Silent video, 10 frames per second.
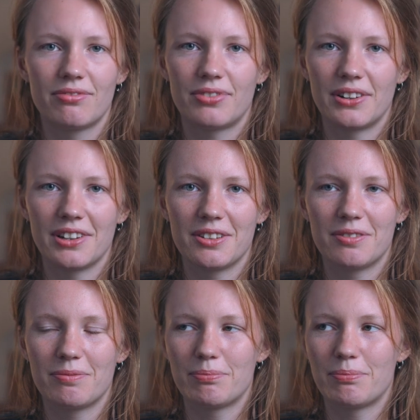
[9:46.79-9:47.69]

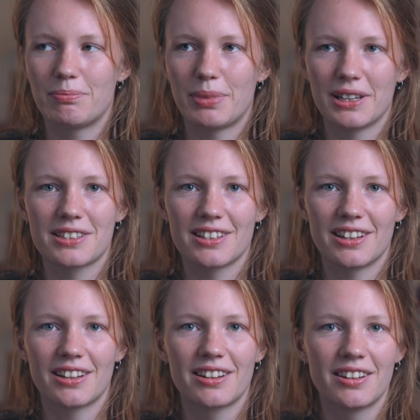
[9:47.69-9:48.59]
very
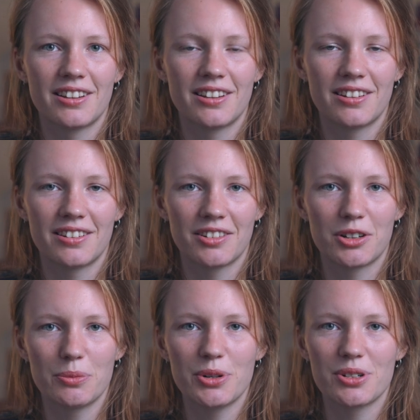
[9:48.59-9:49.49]
basic
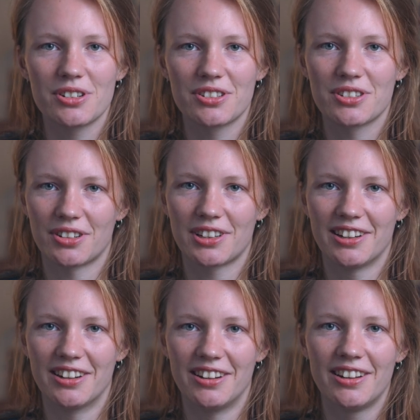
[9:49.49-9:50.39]
commercial sock
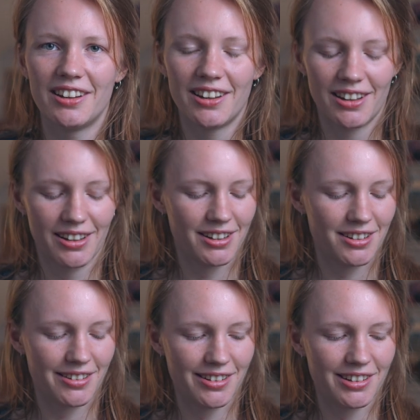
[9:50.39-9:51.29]
yarn,
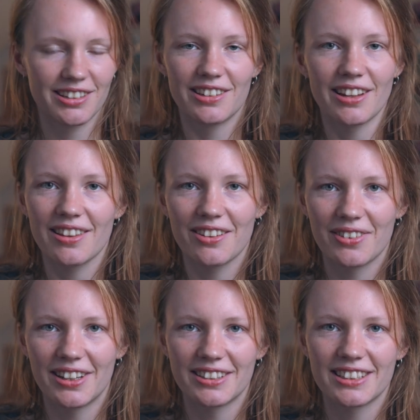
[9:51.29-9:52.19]
nothing
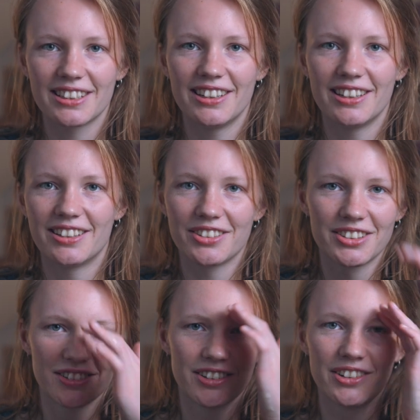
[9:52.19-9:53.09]
fancy, and
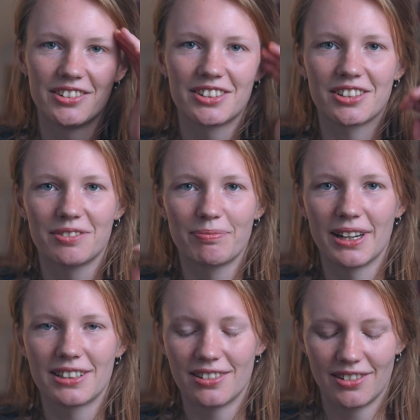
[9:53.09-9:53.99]
also no sock
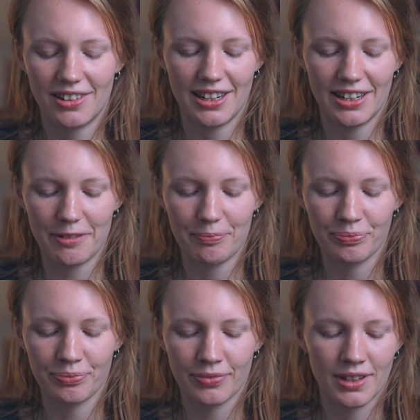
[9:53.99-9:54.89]
pattern really.
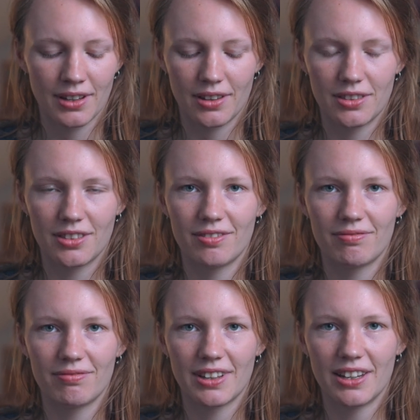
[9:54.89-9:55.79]

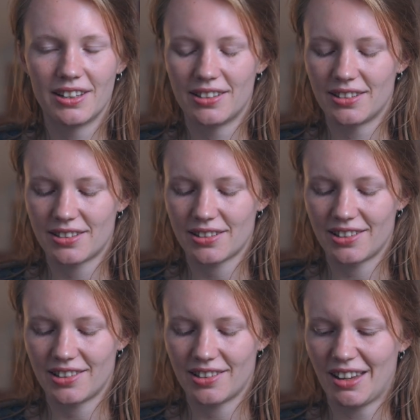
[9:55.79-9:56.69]
And
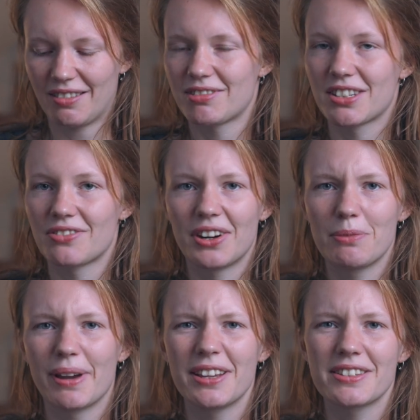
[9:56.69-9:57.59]
yeah, just very
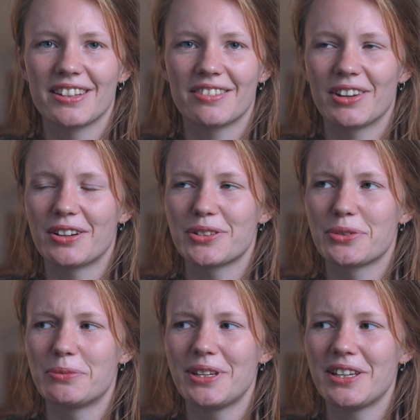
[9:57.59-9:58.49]
basic, because
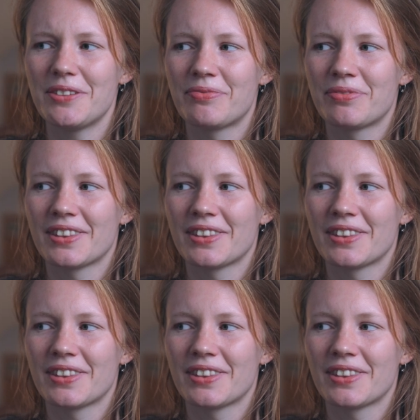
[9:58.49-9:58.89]
for me